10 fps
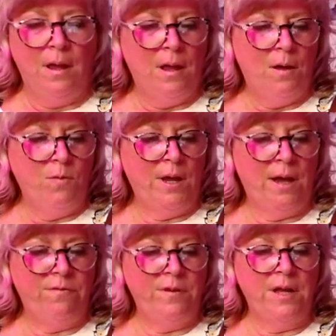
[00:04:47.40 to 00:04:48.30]
We
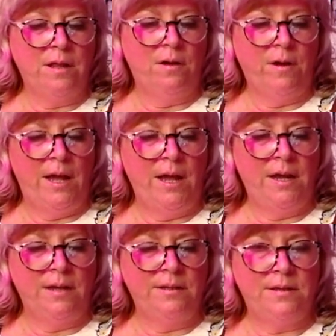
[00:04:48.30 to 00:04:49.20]
have yellow
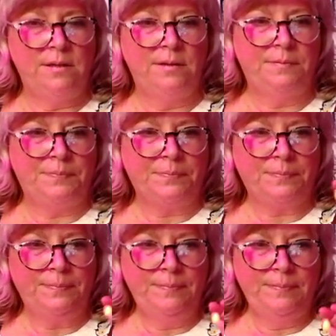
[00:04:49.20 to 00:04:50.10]
eggs
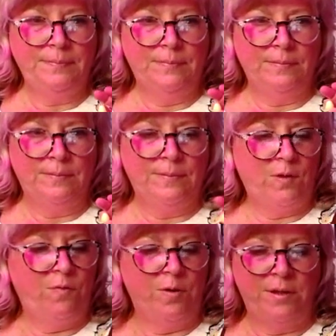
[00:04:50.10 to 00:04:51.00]

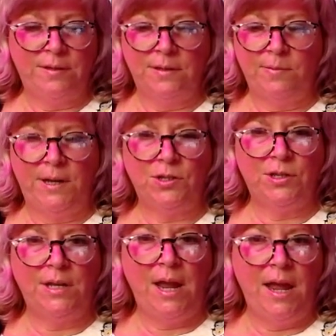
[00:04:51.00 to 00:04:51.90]
for this
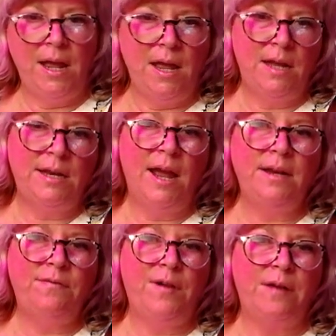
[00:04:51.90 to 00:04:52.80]
expansion and
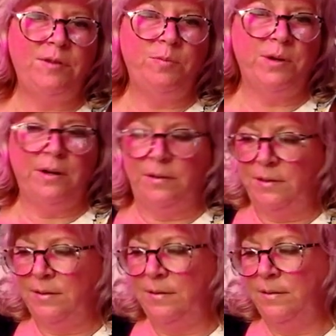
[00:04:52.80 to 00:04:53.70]
95 new
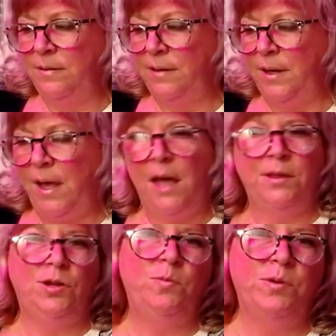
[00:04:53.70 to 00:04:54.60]
birds. And
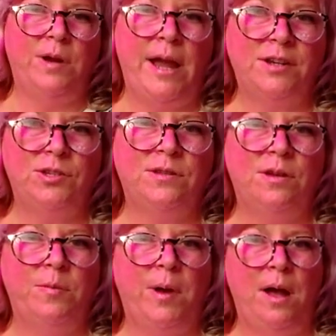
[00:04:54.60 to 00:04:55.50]
the new bird actions
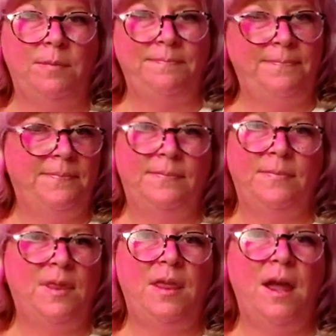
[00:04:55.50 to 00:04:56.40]
are the bomb.
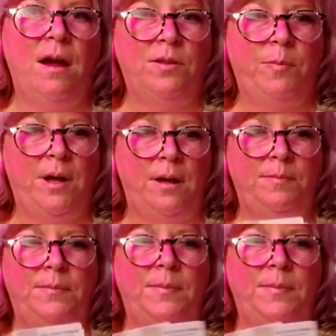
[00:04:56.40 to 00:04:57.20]
They are the bomb.